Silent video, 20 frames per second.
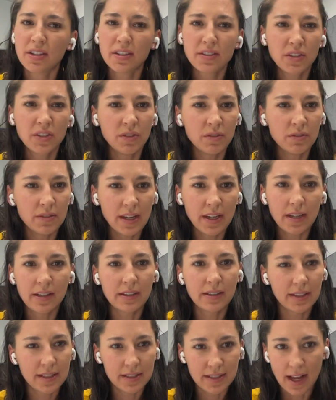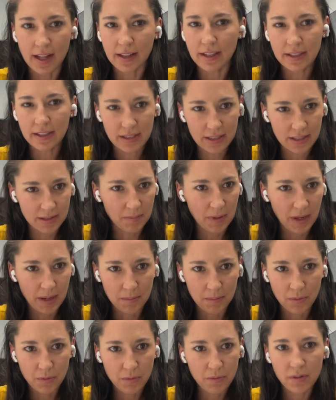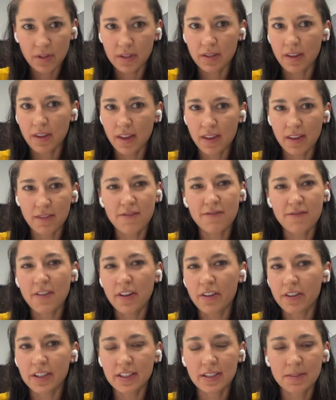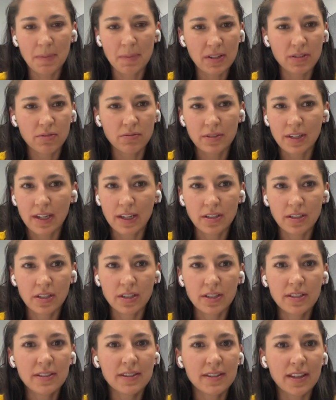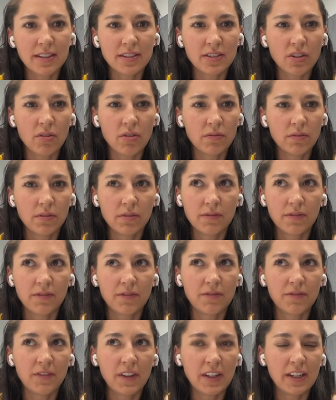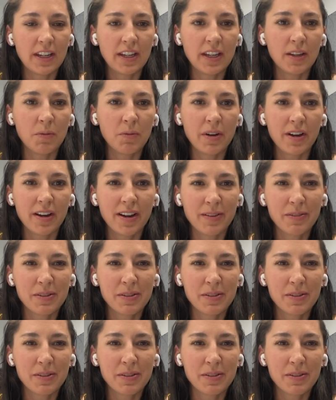just uniquely talented people in, in very special niches that don't fit anywhere.